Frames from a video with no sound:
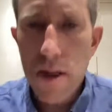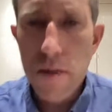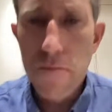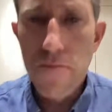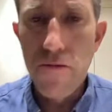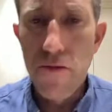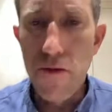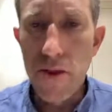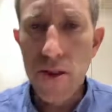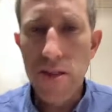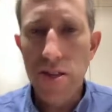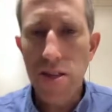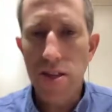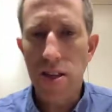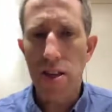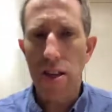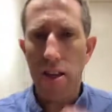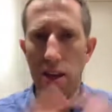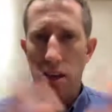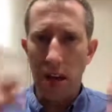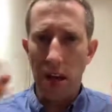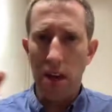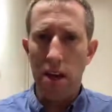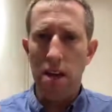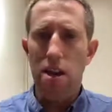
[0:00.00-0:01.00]
The priest and the
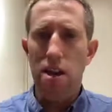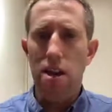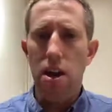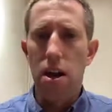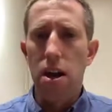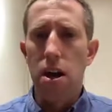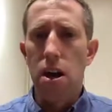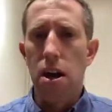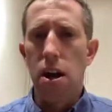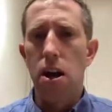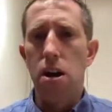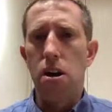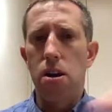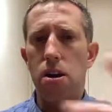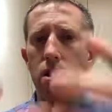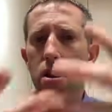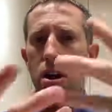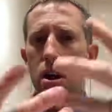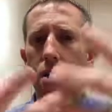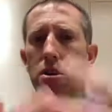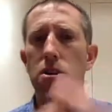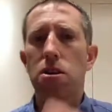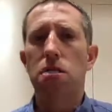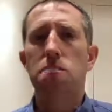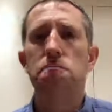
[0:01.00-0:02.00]
king
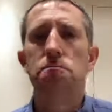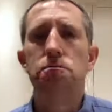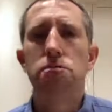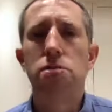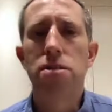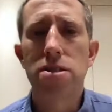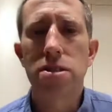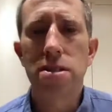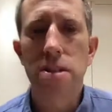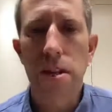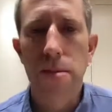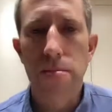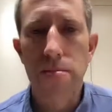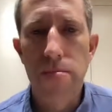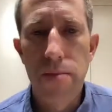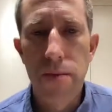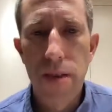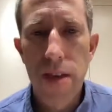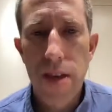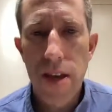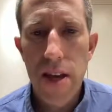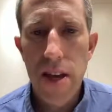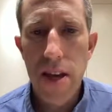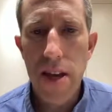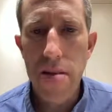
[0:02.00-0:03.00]
are complicit
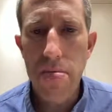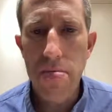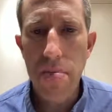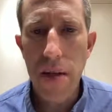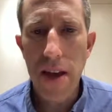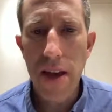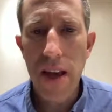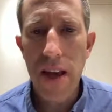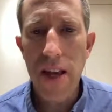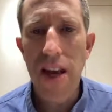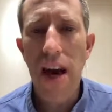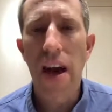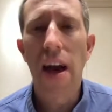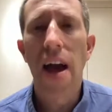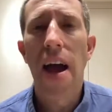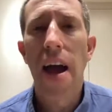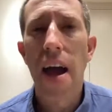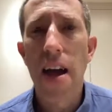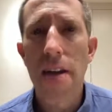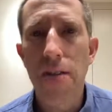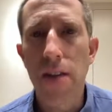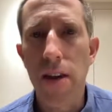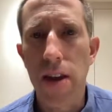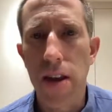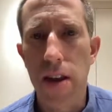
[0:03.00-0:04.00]
in making a
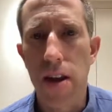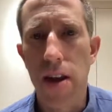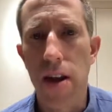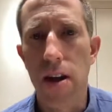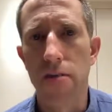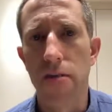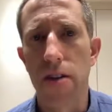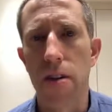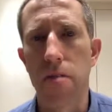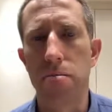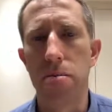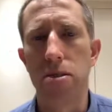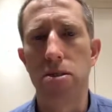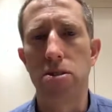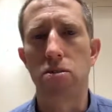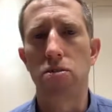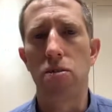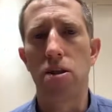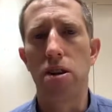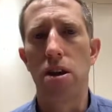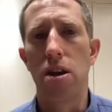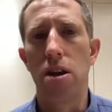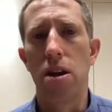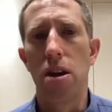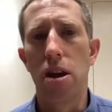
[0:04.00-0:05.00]
heaven of our
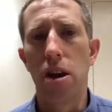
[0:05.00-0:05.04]
misery,